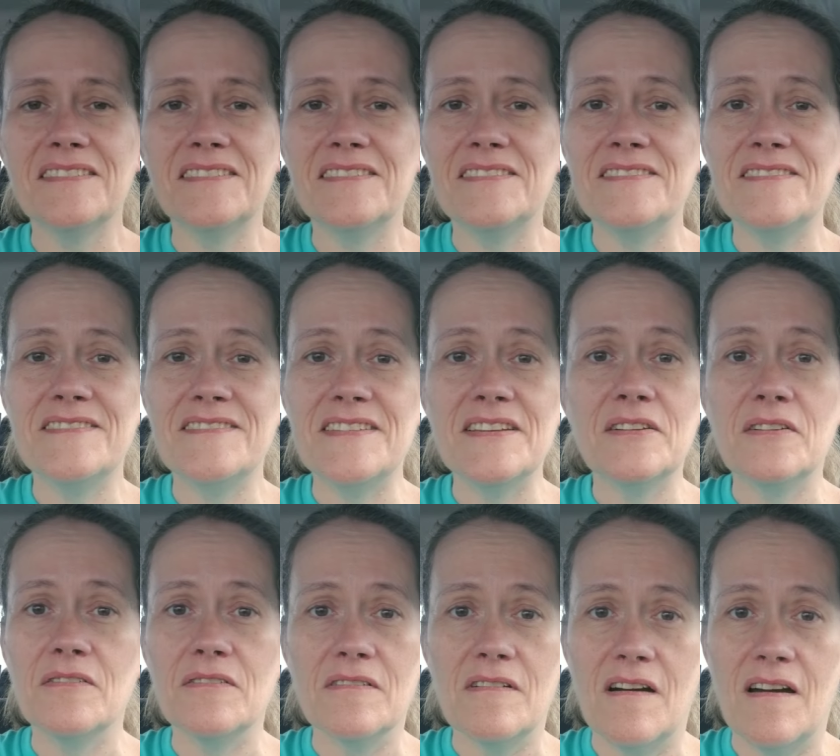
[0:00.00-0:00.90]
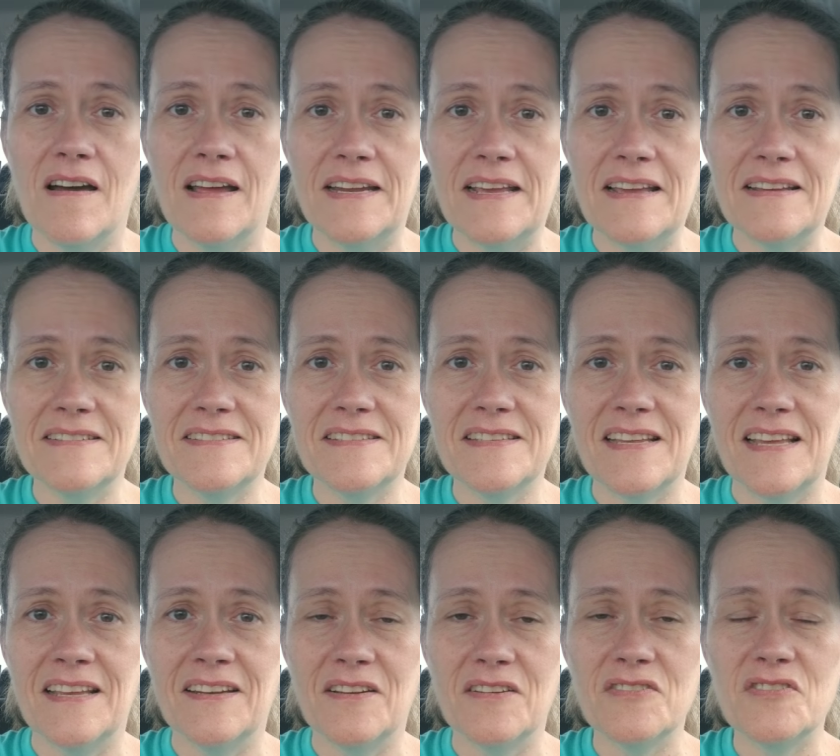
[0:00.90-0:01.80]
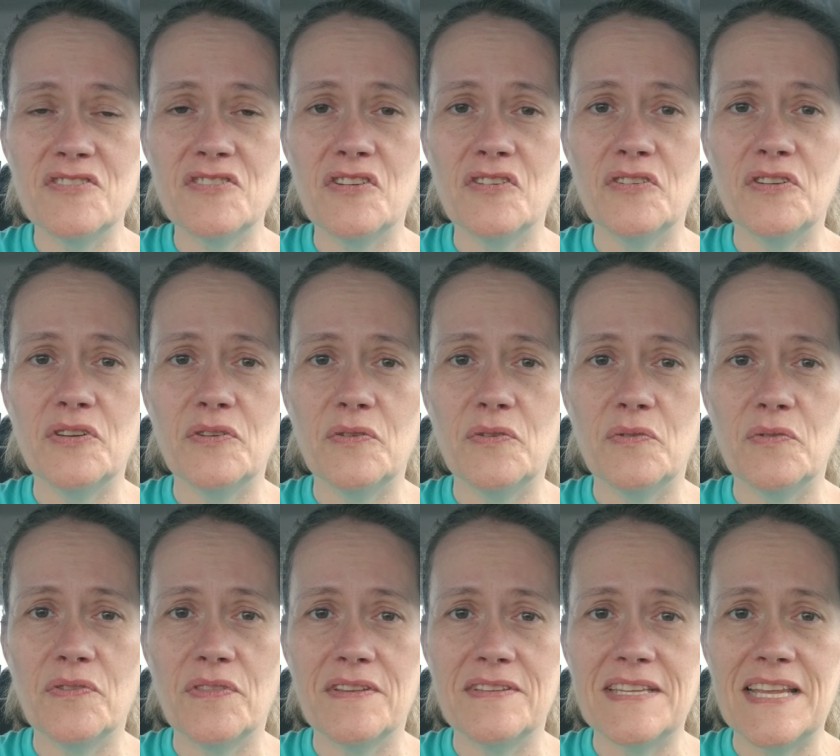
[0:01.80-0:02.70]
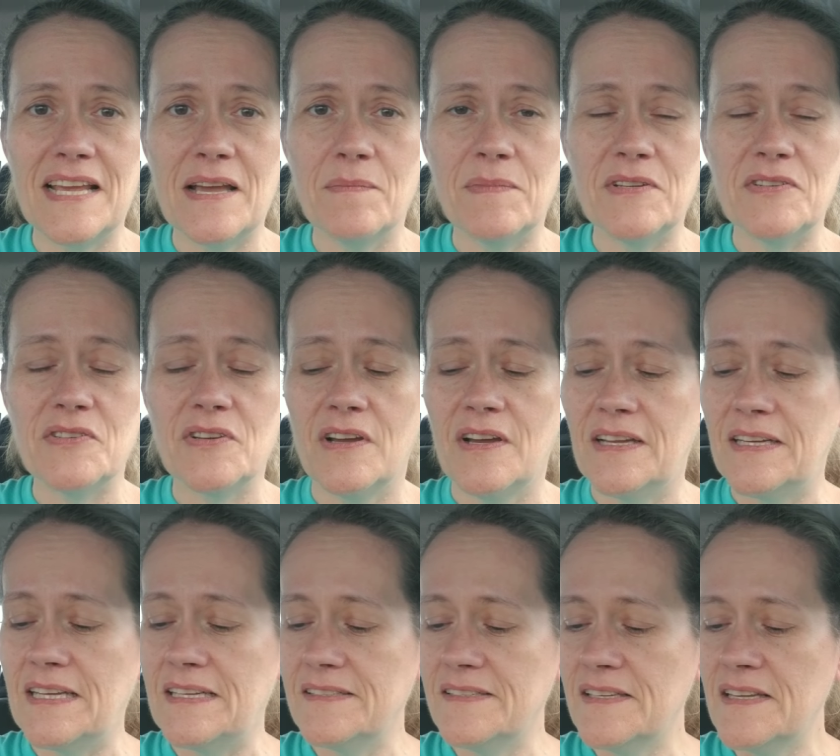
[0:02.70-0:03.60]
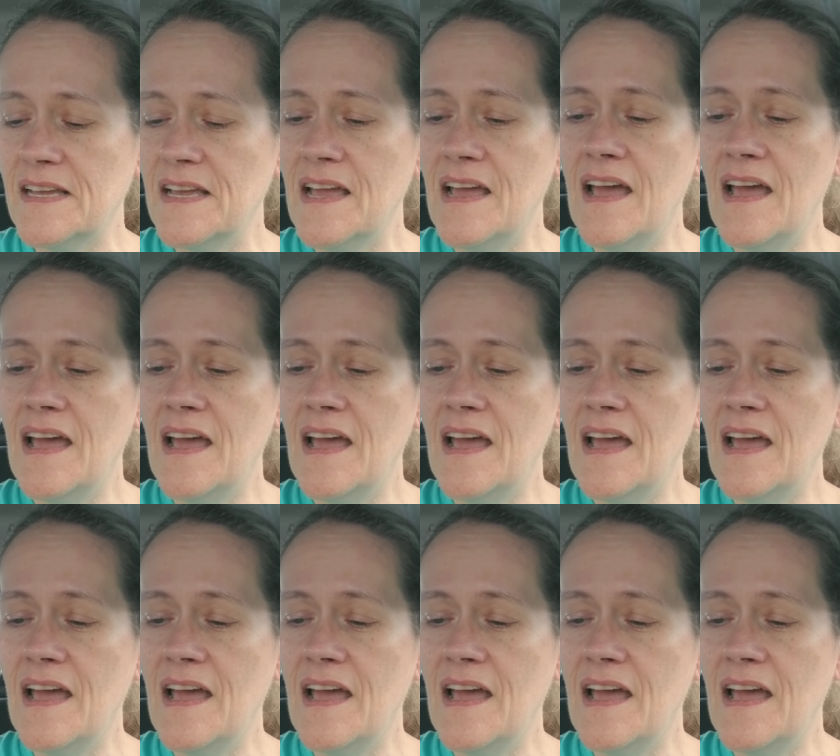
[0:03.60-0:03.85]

sticker on it, and I'll show you the damage on it,